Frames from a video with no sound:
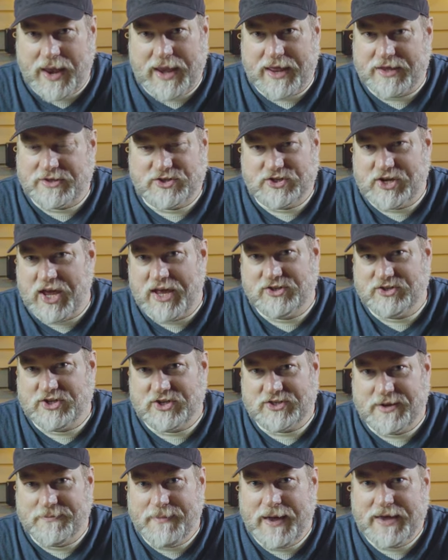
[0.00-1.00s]
And it's
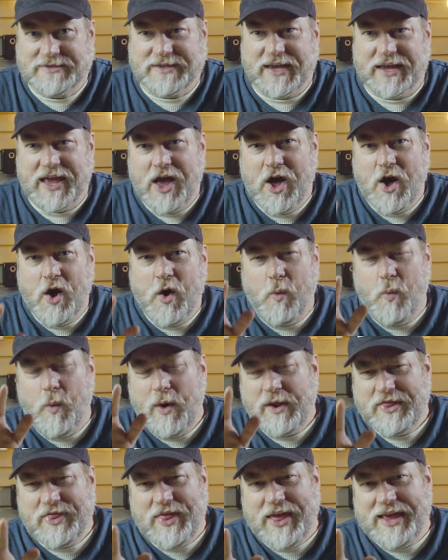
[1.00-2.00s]
just amazing.
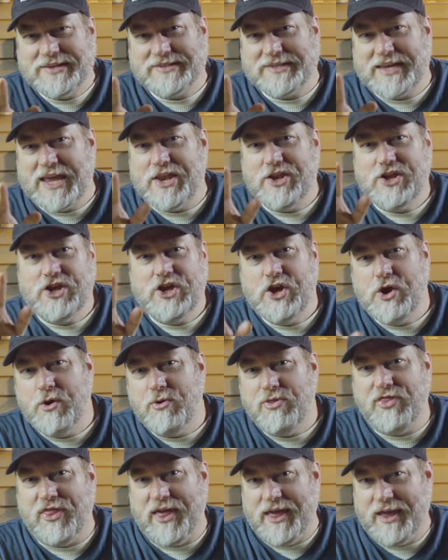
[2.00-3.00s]
What things can
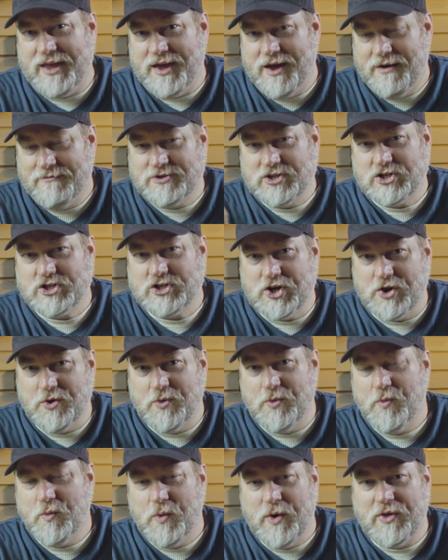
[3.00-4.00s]
you think of to
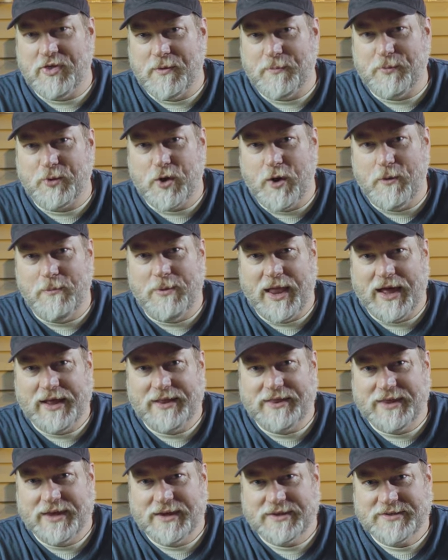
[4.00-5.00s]
shoot with a probe
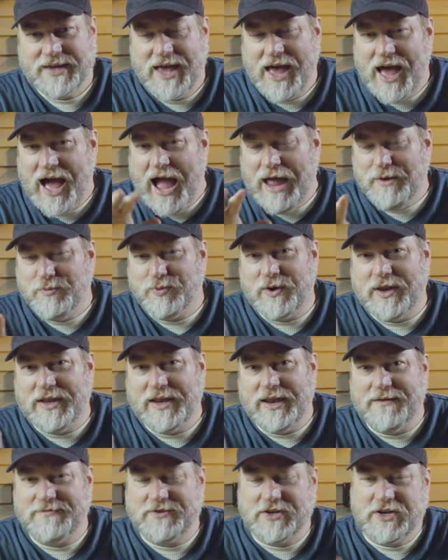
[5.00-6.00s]
like this? I'd really
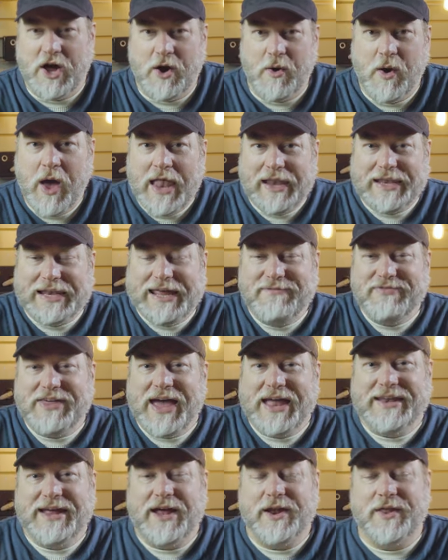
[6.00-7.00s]
love to know. Leave
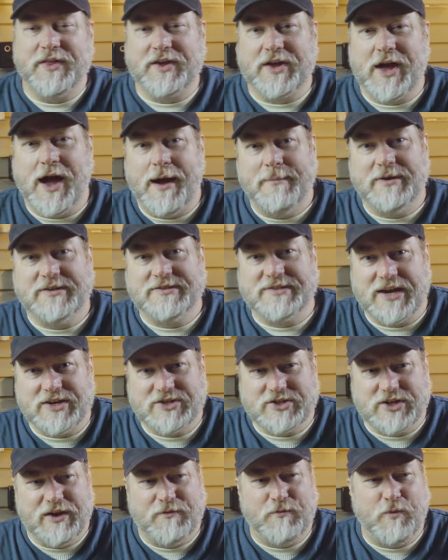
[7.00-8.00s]
that down in the comment
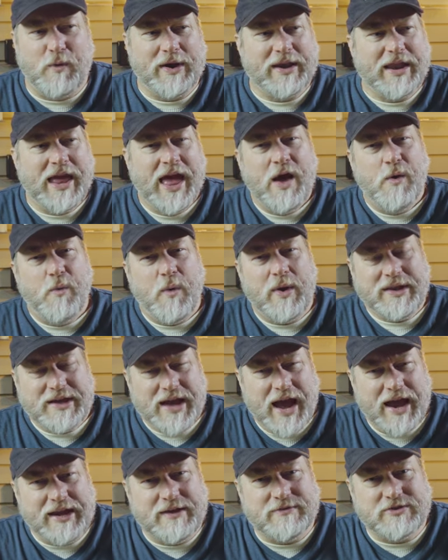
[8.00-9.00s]
section of what
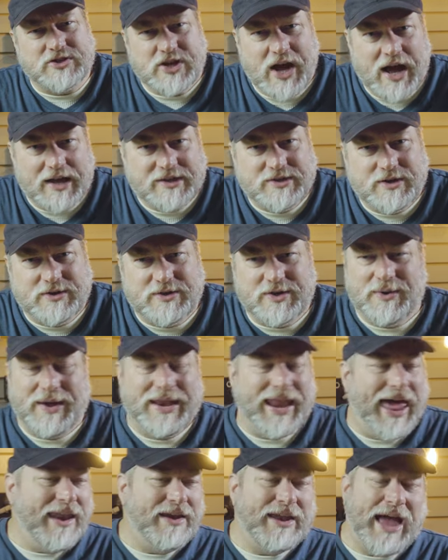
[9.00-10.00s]
kind of shots you do.
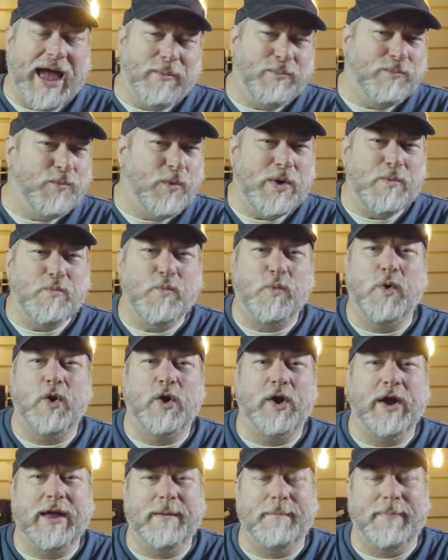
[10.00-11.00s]
And I wouldn't
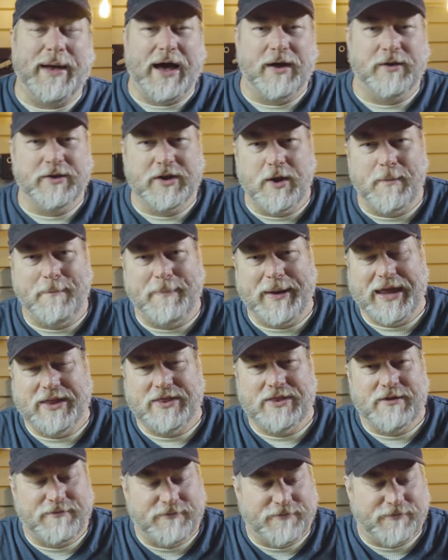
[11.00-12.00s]
worry about, you know,
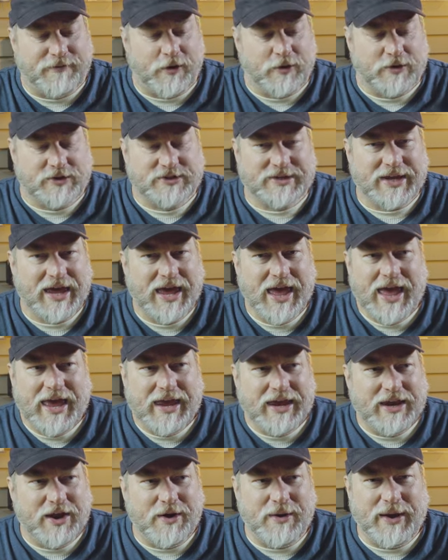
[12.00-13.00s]
being the first.
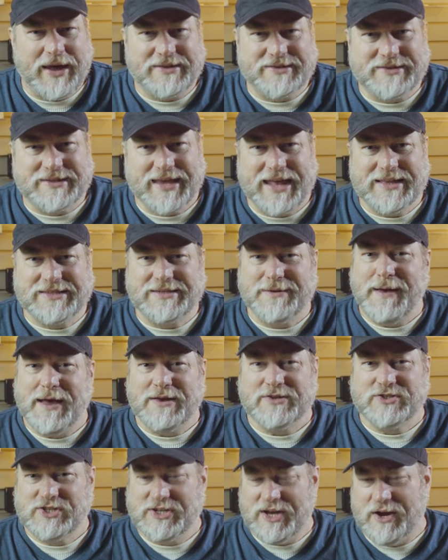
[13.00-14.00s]
You know, it's
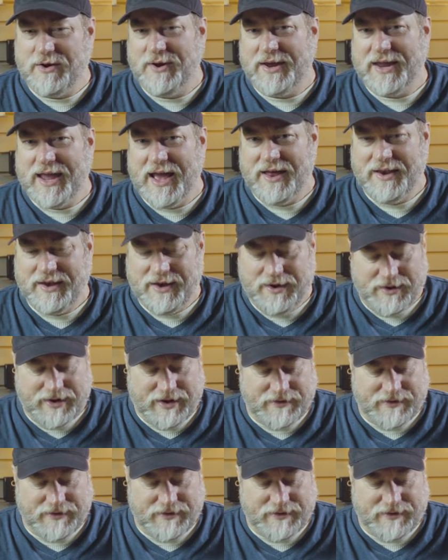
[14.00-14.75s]
about sharing out here.